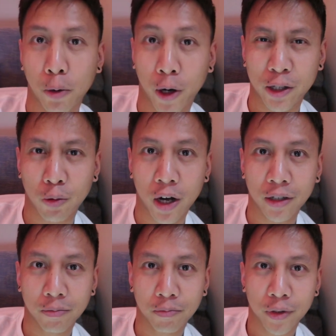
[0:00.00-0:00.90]
Buhay
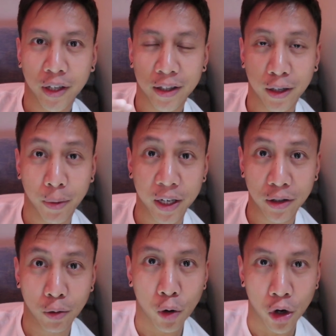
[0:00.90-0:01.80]
Squad, the
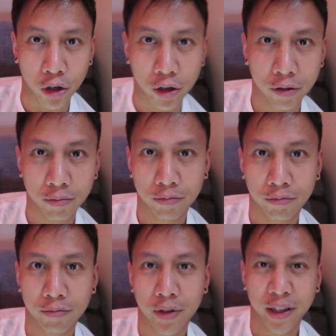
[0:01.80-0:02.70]
amazing work
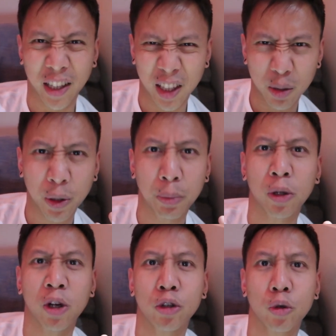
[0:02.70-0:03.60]
that these
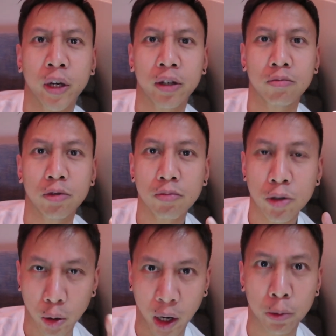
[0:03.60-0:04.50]
people are doing
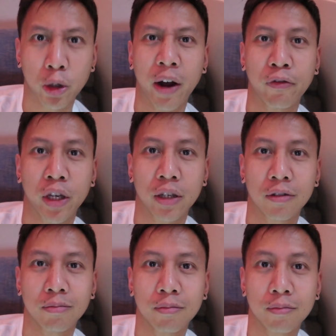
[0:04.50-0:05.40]
to help traffic
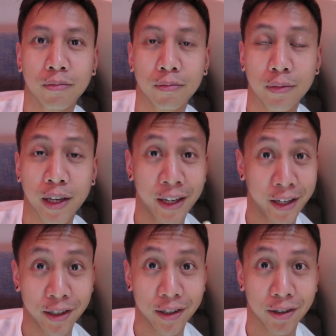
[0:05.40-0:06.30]

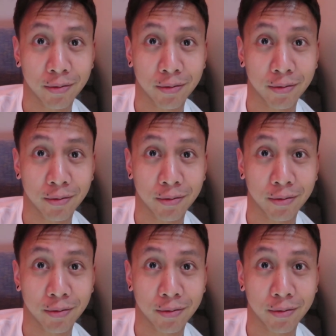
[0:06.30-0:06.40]
is